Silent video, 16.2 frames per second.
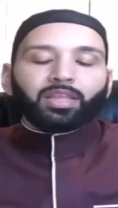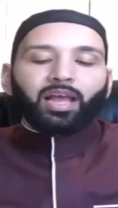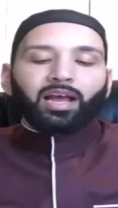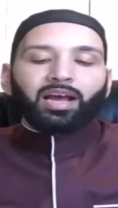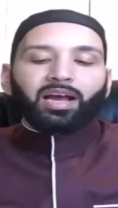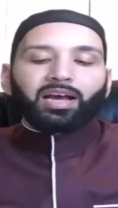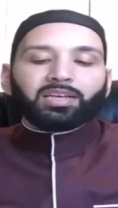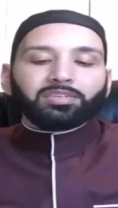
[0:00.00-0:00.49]

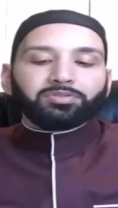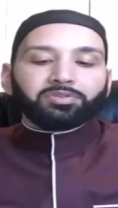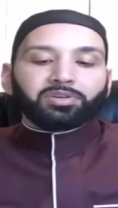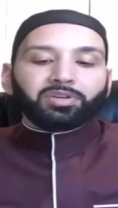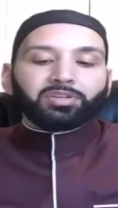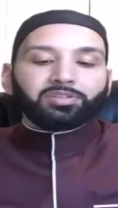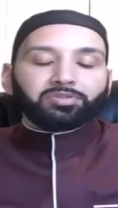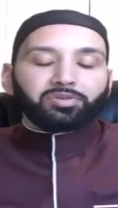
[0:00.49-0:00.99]
uh,
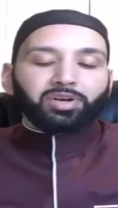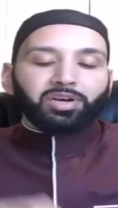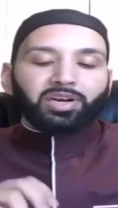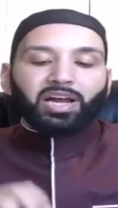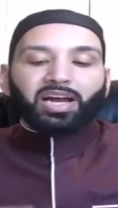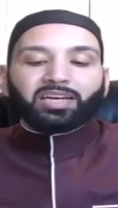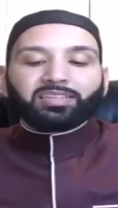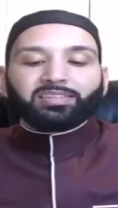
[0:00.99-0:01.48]
Surah,
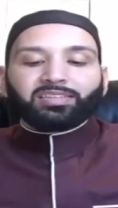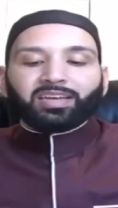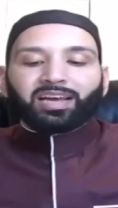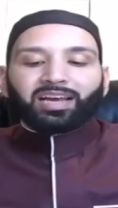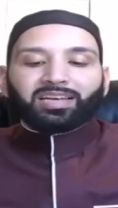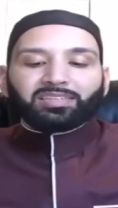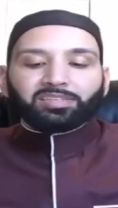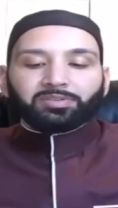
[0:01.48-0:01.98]
Ra'd
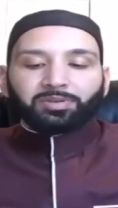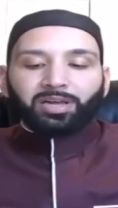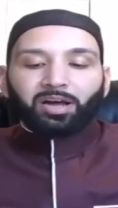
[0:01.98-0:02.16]
uh,